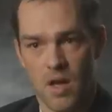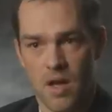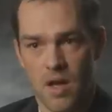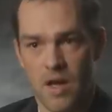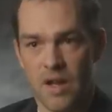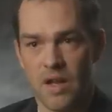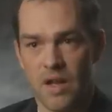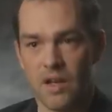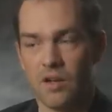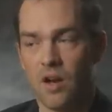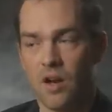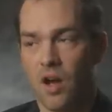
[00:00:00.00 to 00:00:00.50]

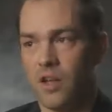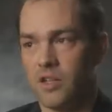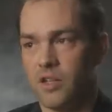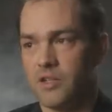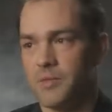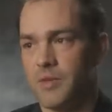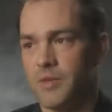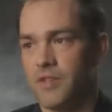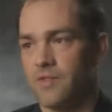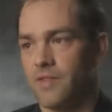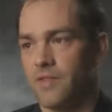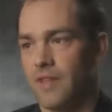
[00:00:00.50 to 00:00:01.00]
any
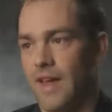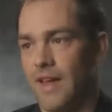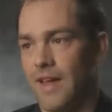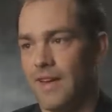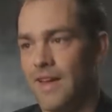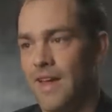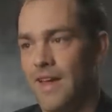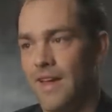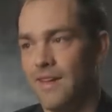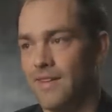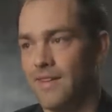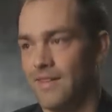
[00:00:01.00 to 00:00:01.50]
acknowledgement for
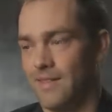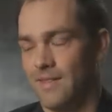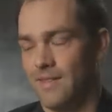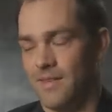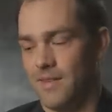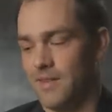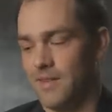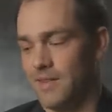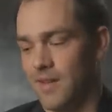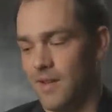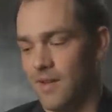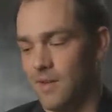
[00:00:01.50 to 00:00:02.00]
that day? And
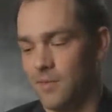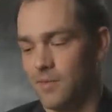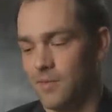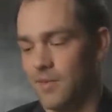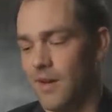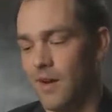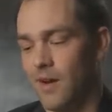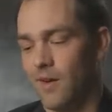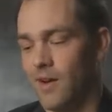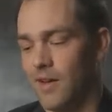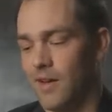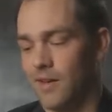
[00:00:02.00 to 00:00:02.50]
I'd tell them,
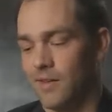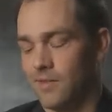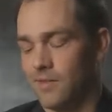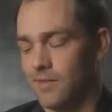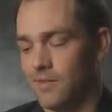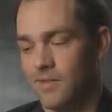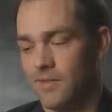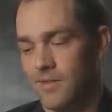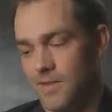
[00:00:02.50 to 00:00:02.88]
no, I don't.